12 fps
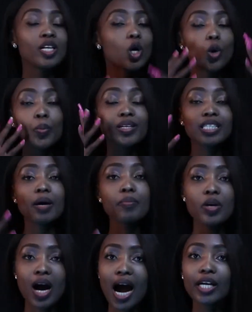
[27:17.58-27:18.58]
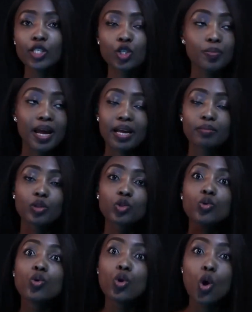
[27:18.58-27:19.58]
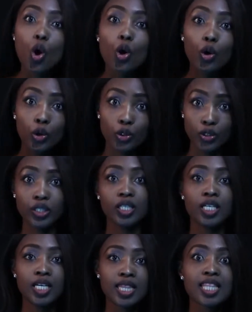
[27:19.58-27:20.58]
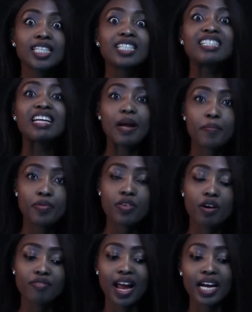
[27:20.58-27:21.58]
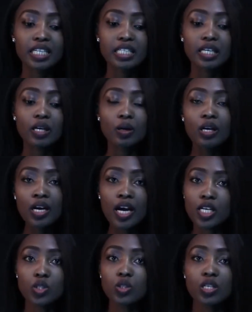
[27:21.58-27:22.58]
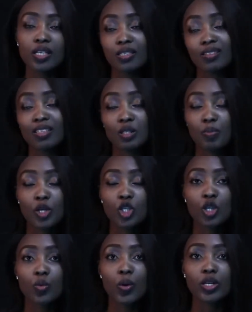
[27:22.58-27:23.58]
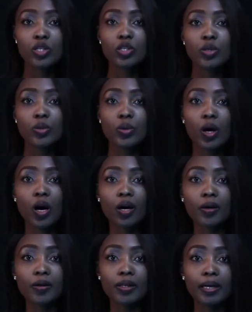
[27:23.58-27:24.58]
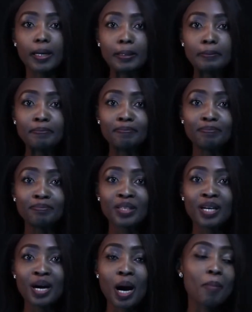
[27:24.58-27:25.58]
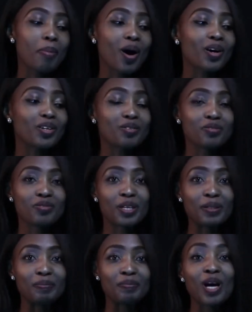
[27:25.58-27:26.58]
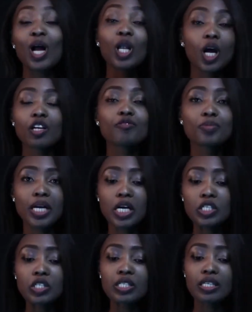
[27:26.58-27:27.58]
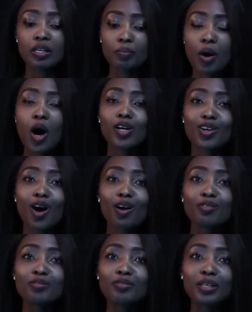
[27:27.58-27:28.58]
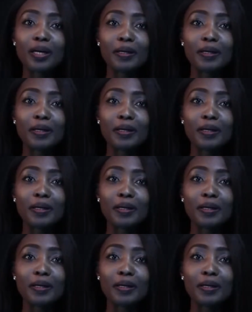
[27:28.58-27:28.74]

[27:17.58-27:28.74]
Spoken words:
opens up your eyes to be able to learn the depth of acting, especially when you are a part of a lot of productions and a part of